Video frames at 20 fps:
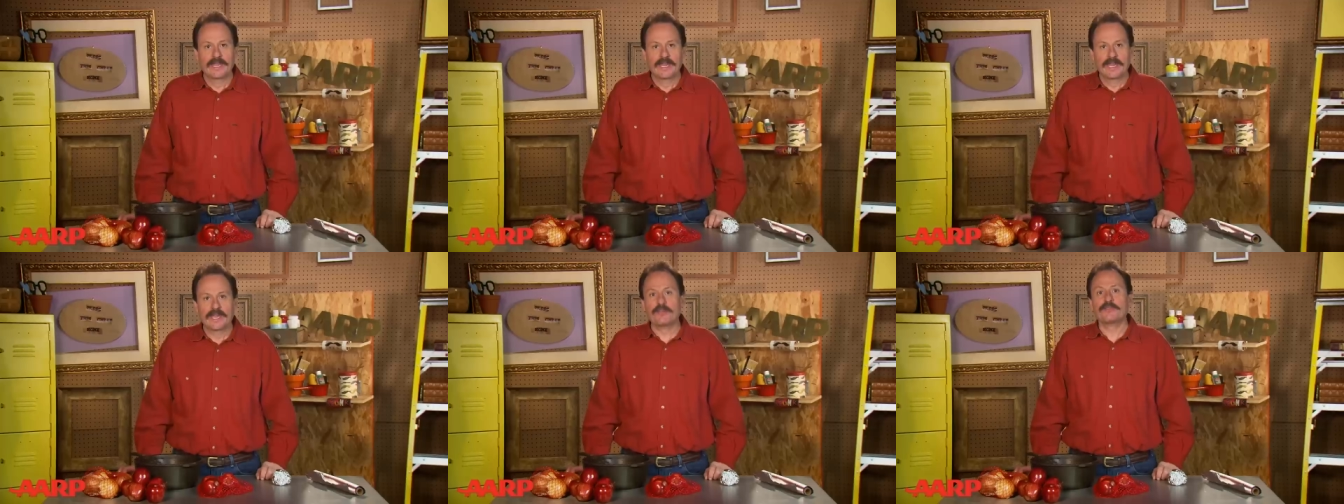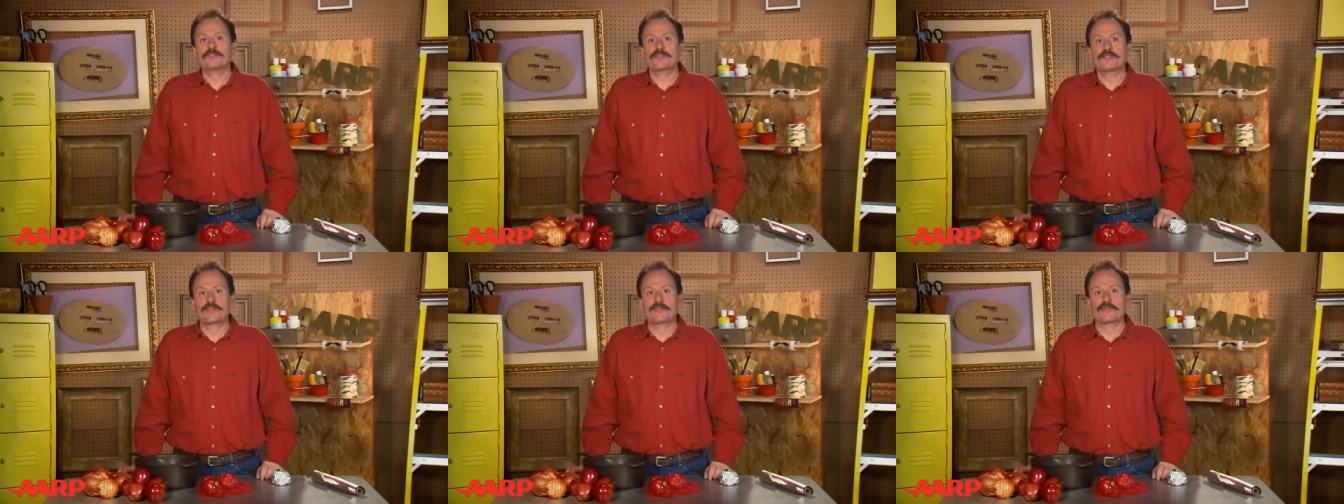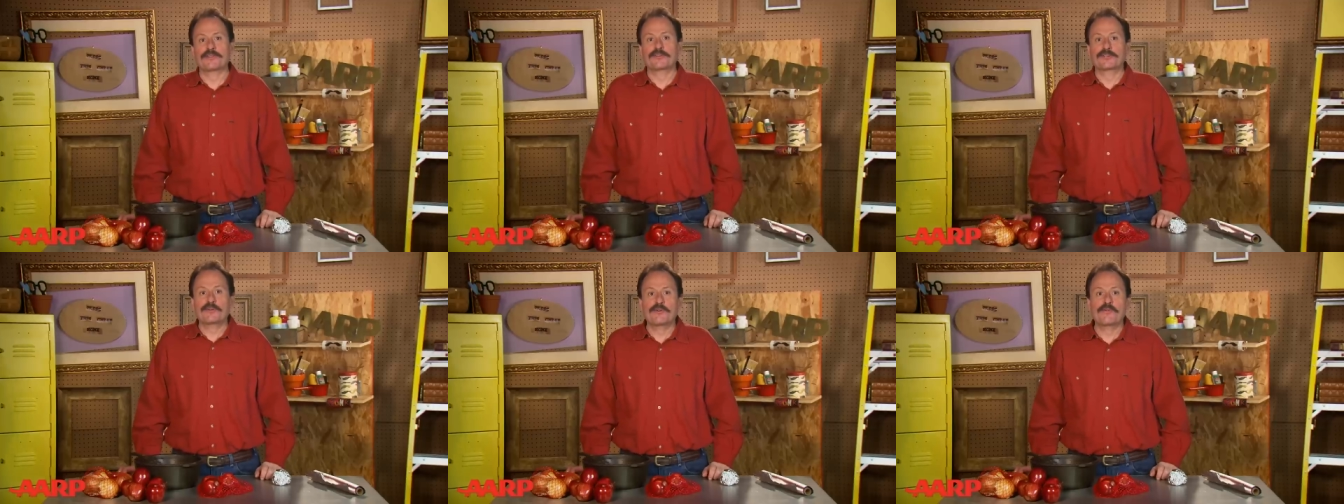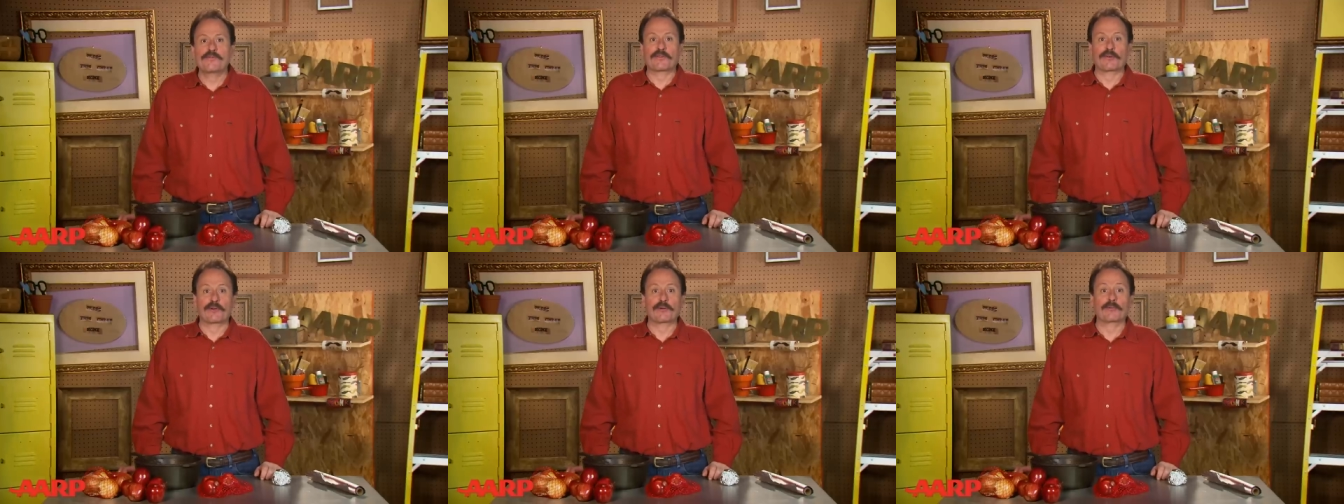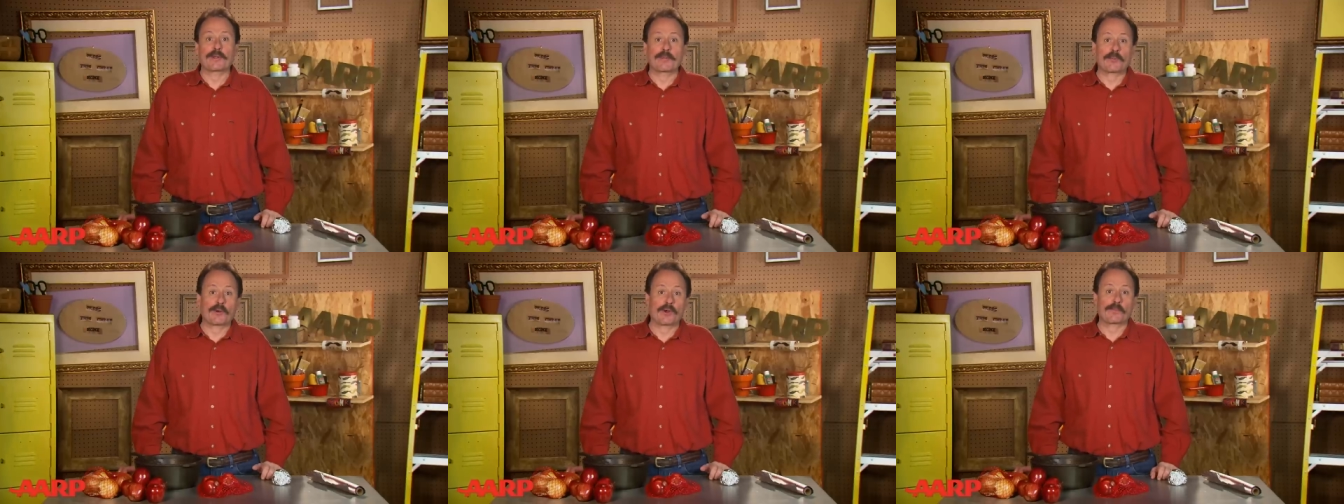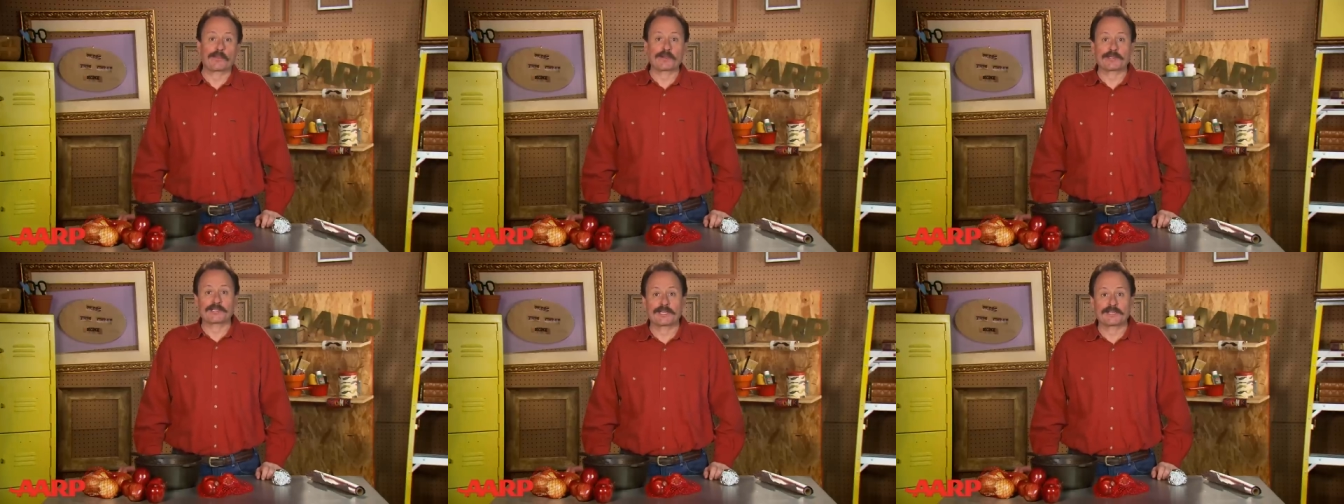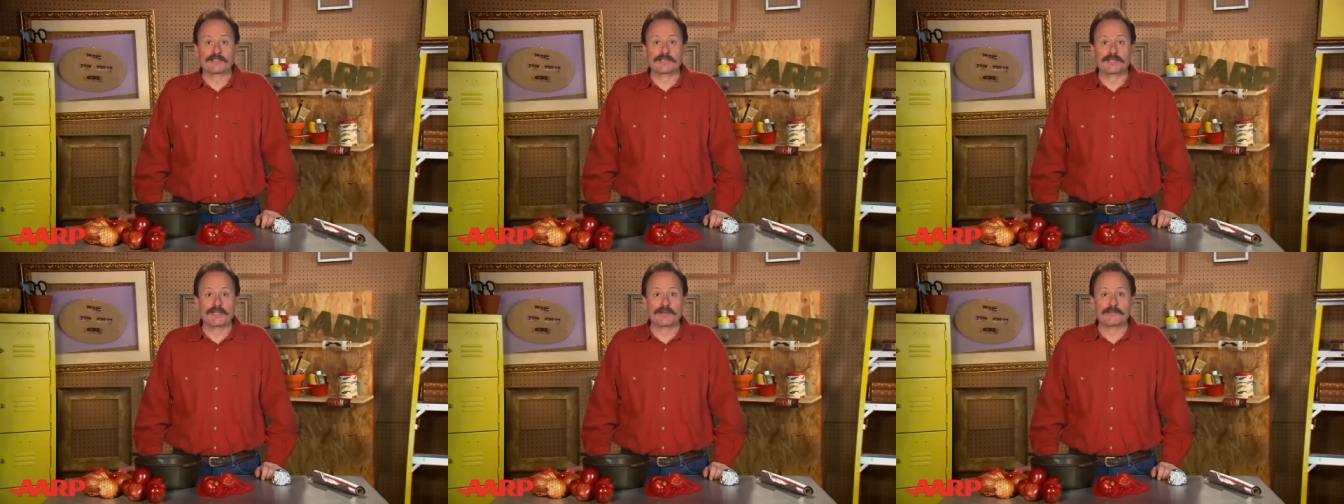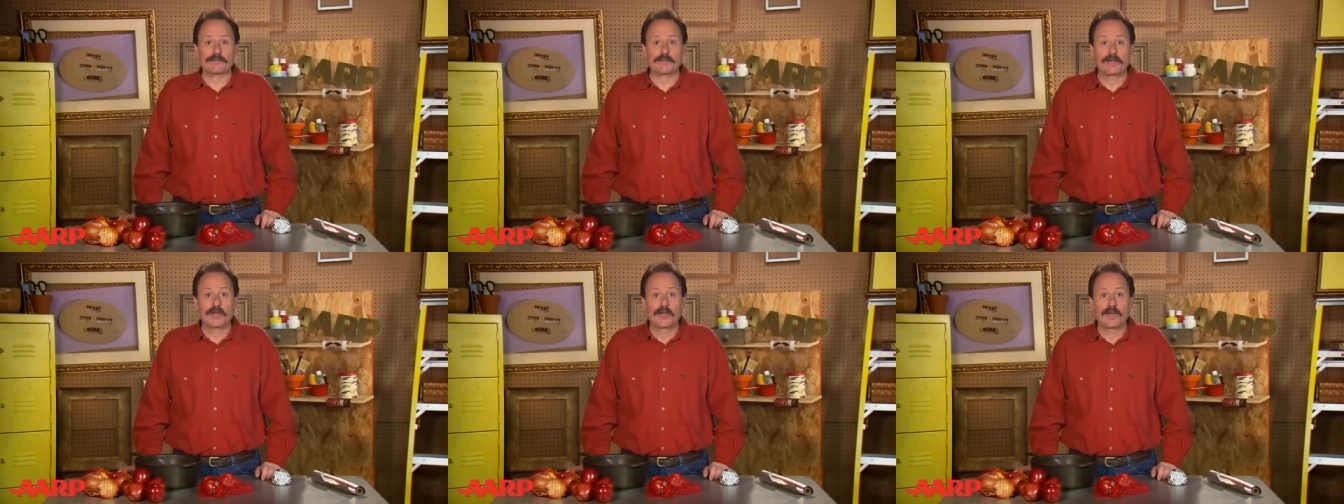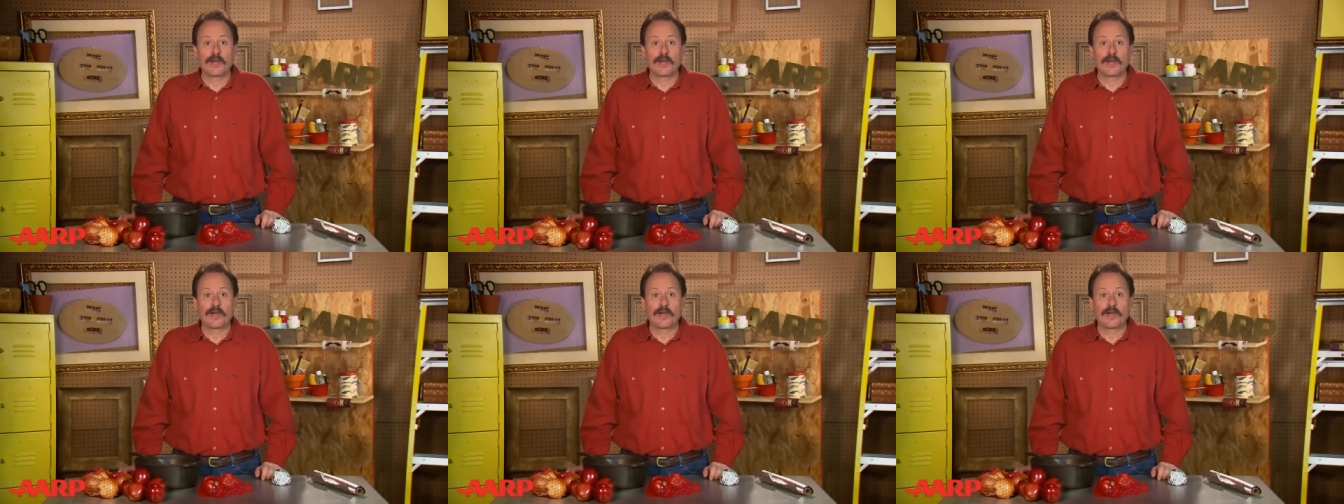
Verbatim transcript: Here's another twofer repurposing tip.